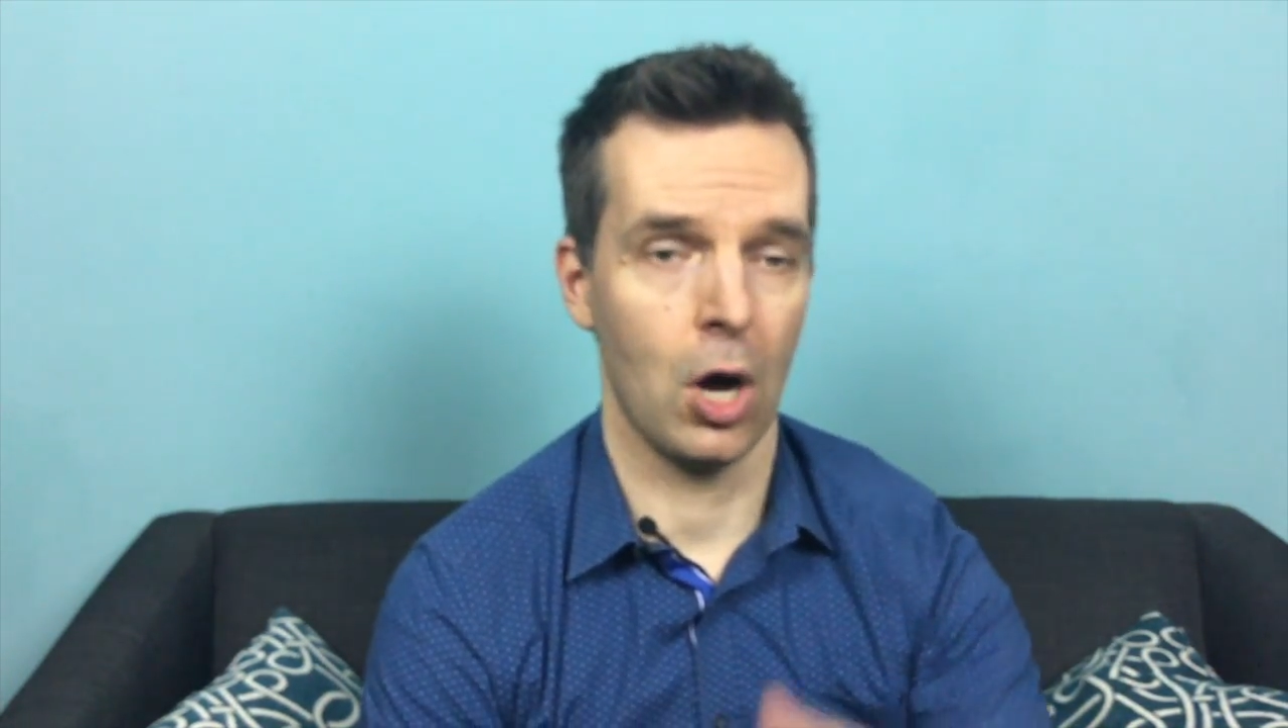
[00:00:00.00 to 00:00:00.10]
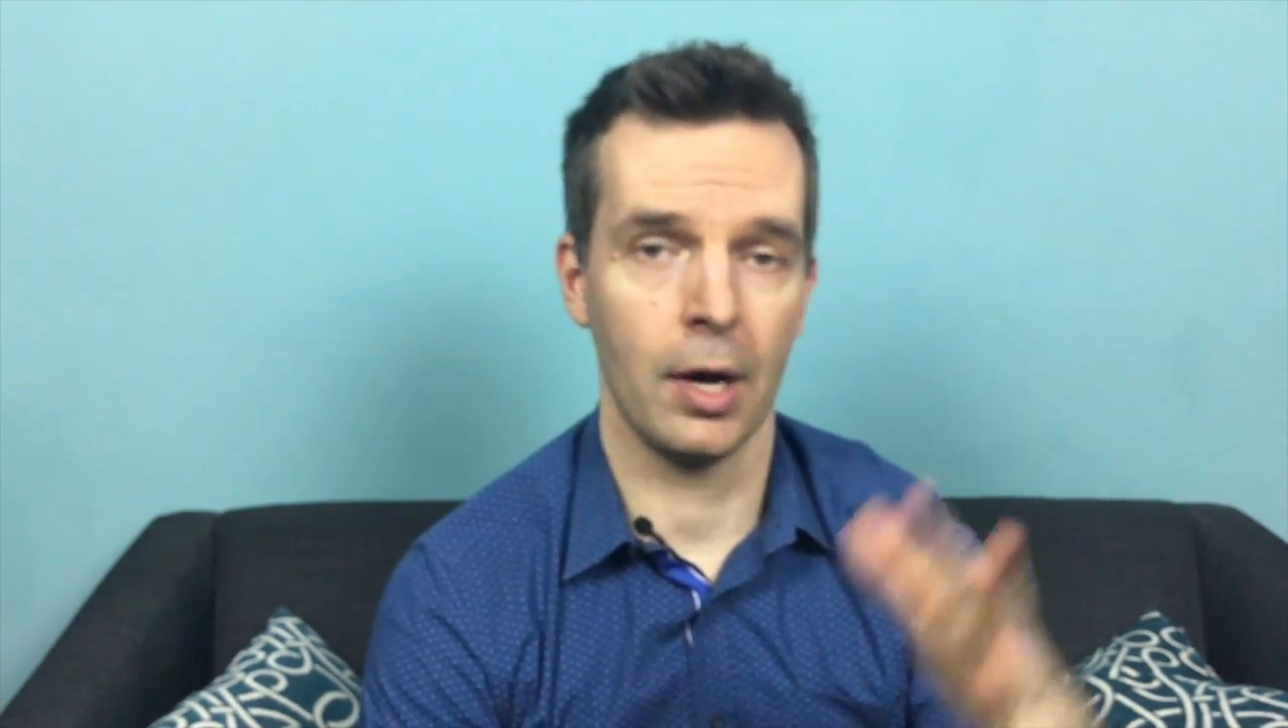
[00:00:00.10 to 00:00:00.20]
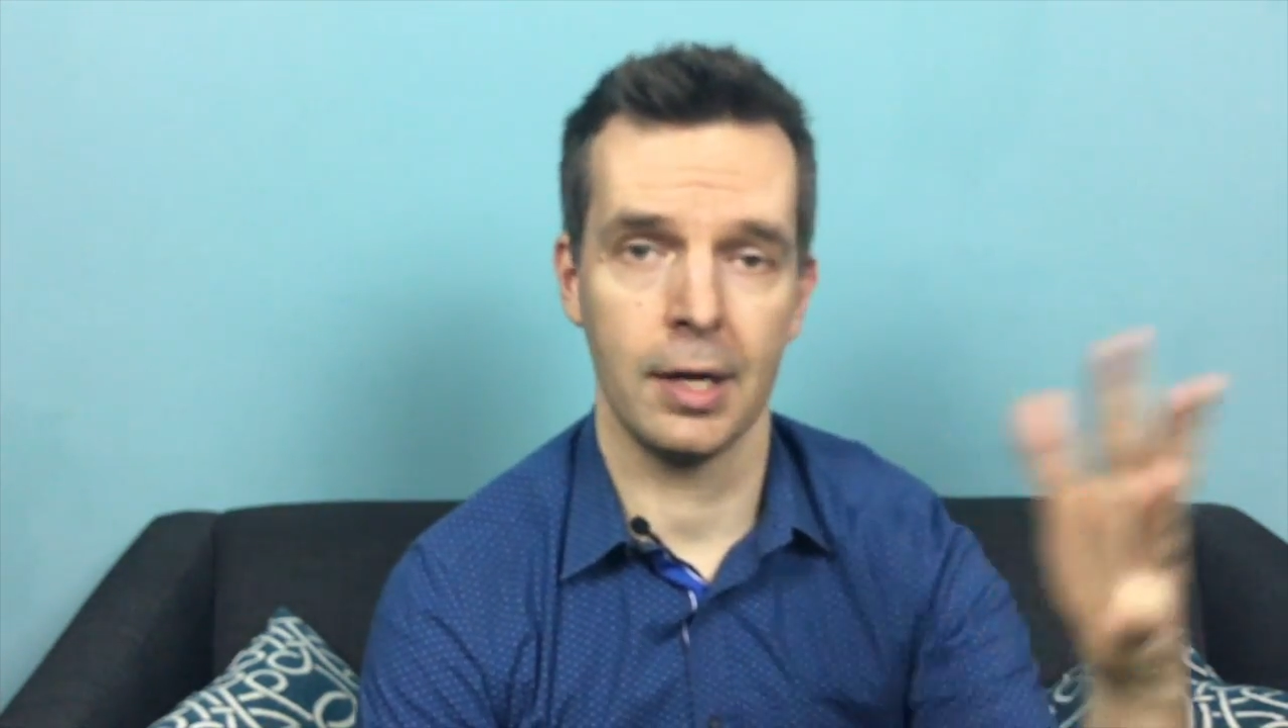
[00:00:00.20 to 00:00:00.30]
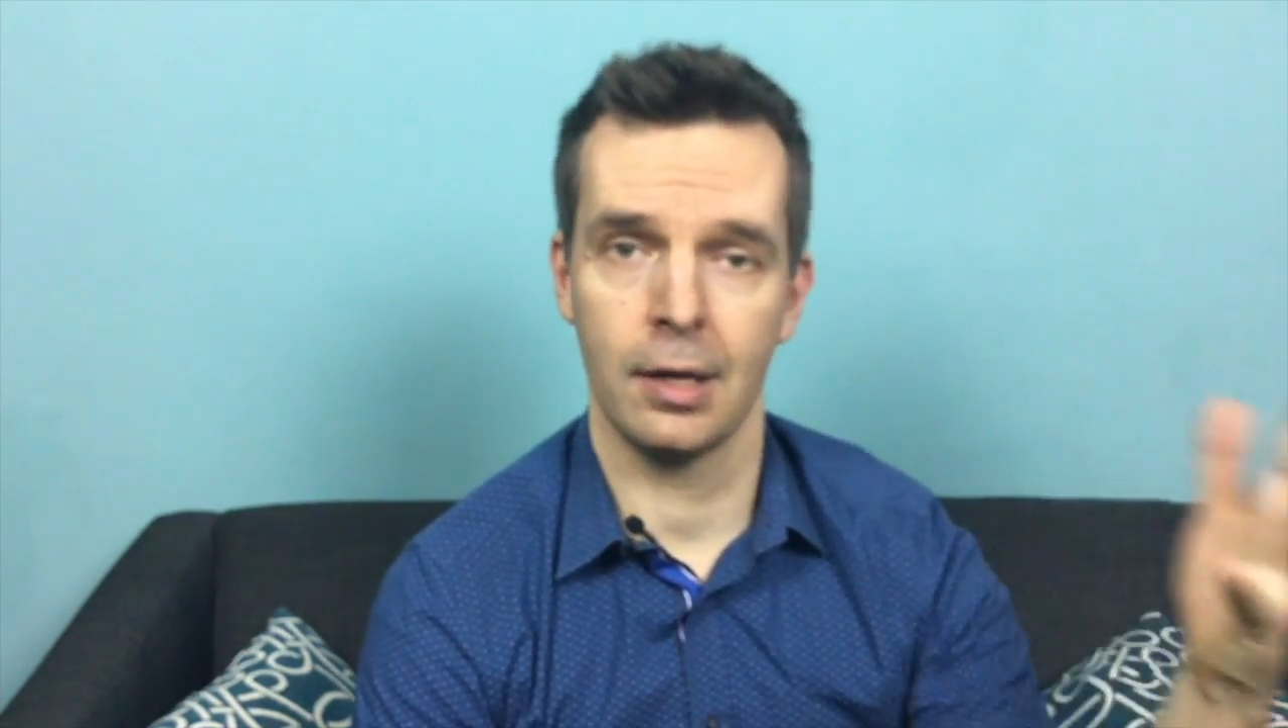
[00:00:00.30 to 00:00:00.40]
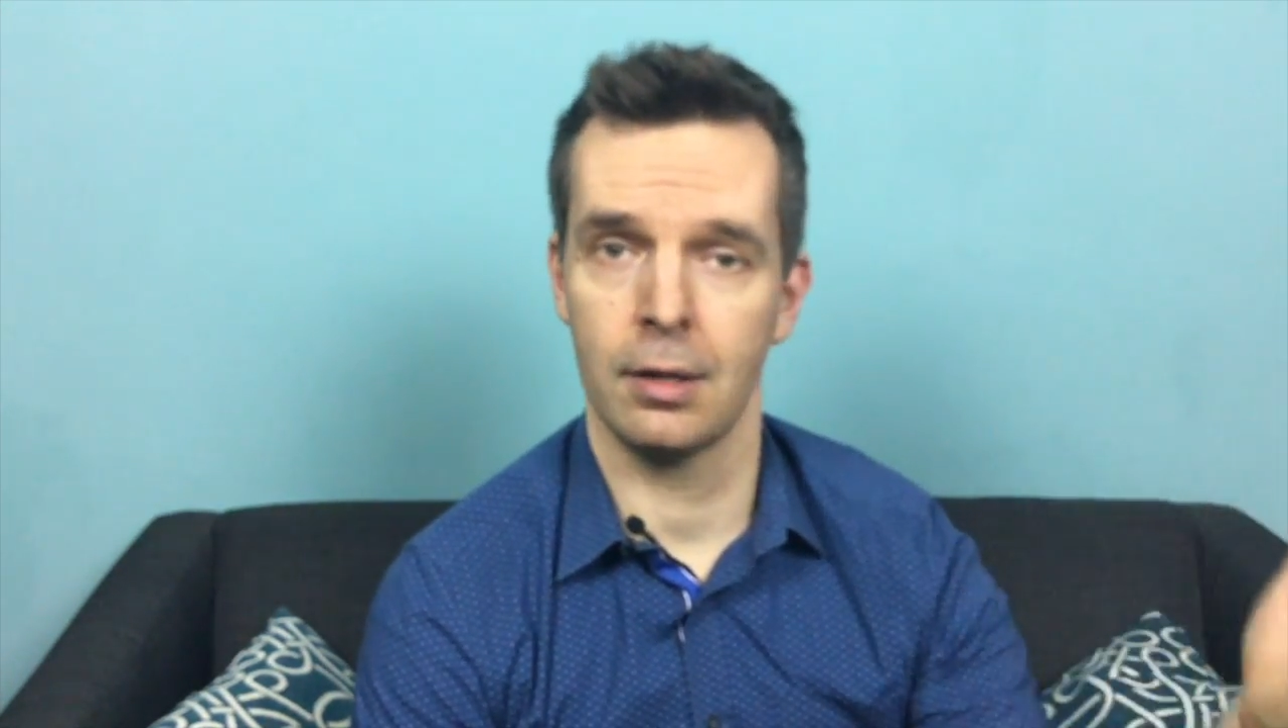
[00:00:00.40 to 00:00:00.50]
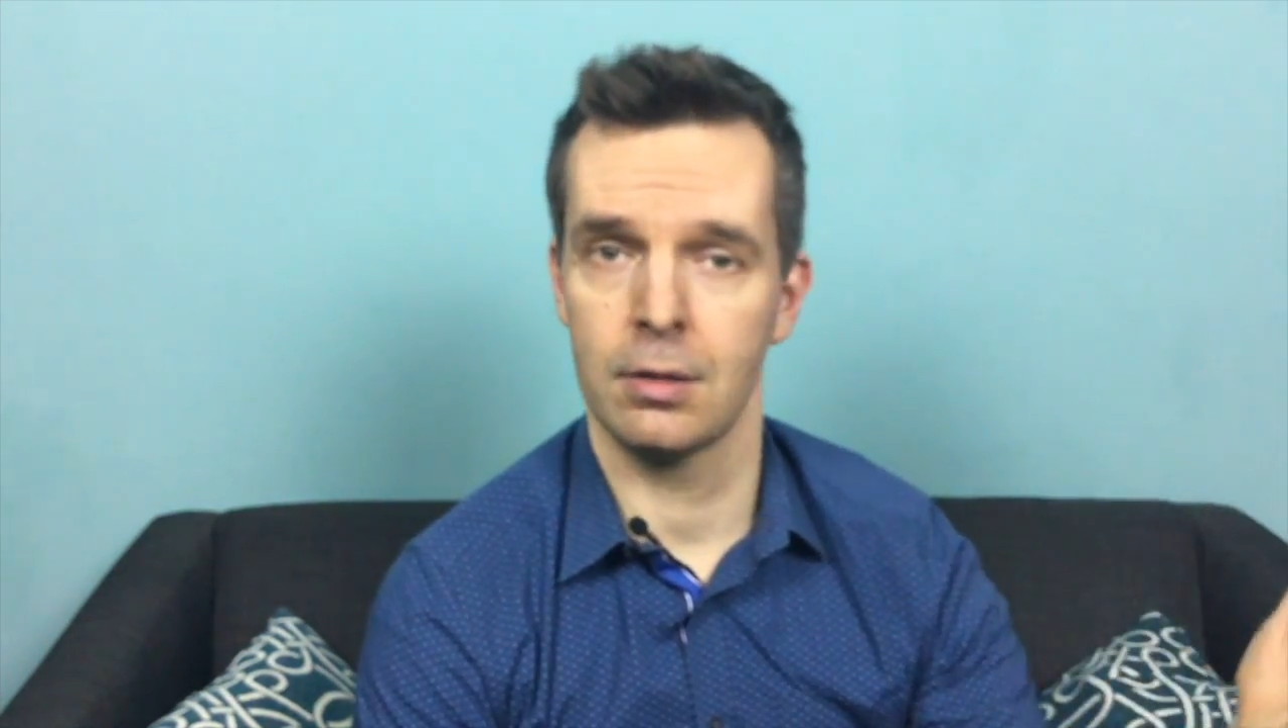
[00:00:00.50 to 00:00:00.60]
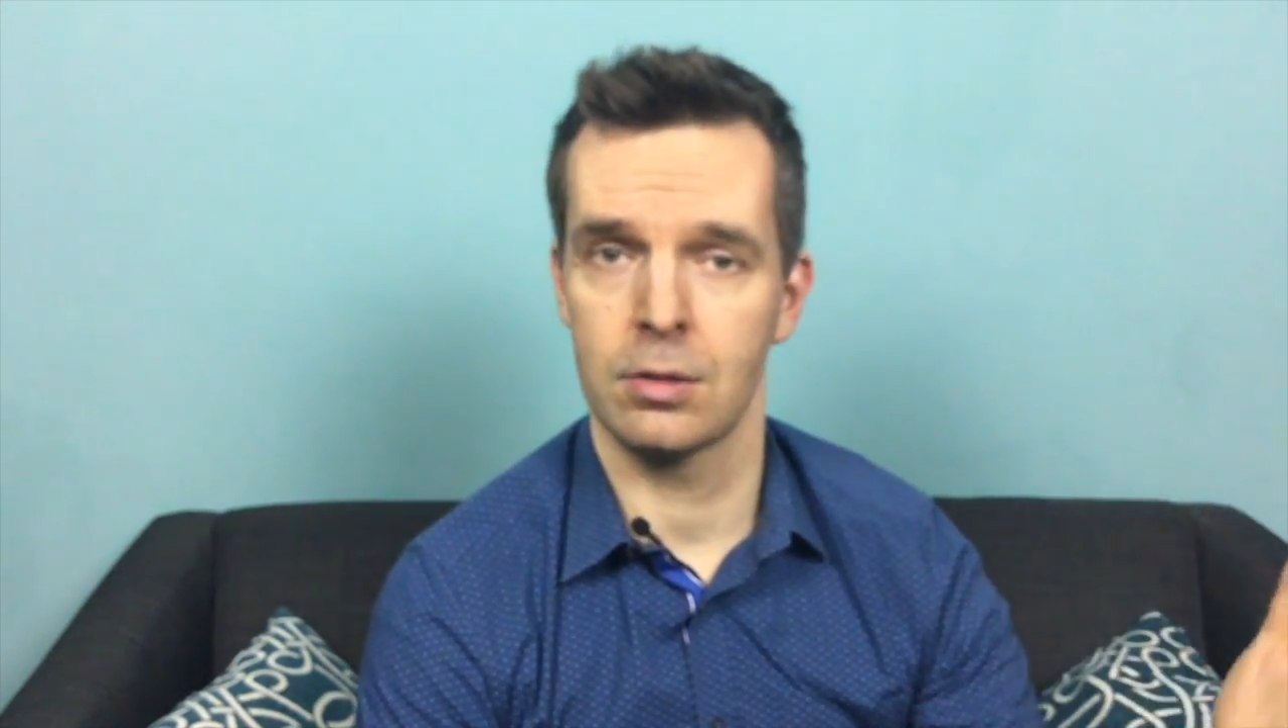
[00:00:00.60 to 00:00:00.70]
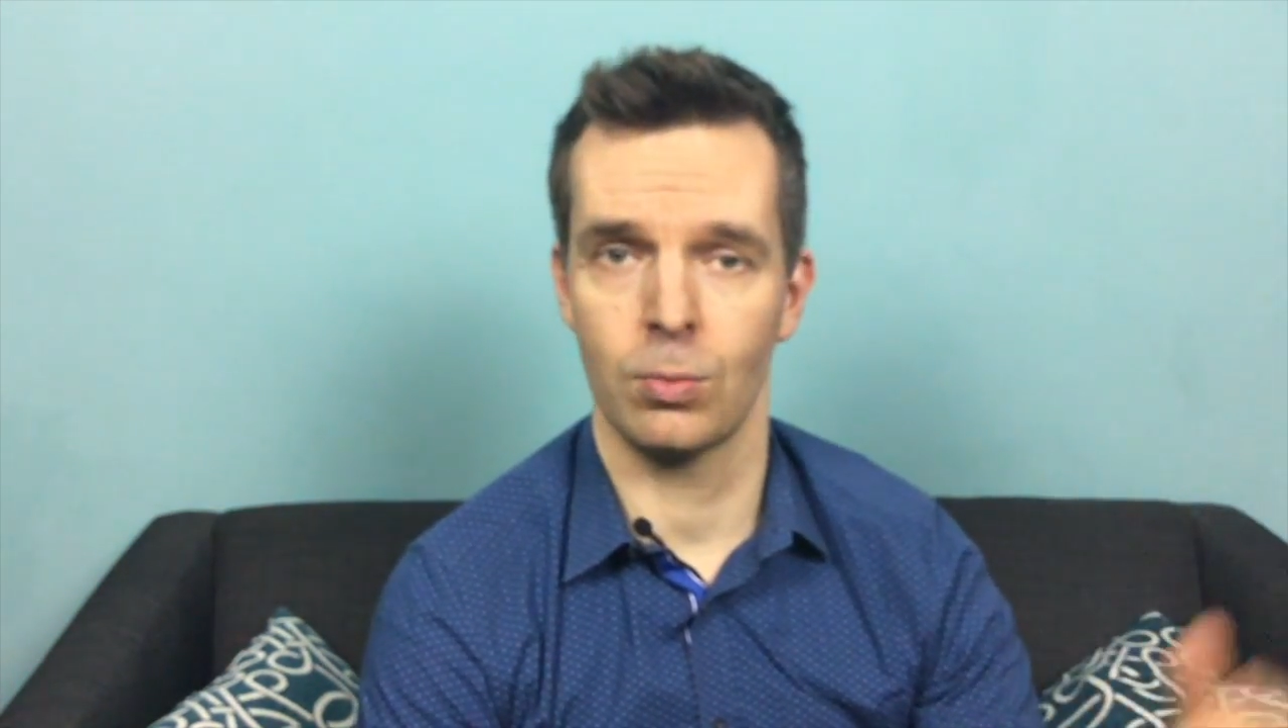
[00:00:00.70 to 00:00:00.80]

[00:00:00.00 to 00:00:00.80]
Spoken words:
audience,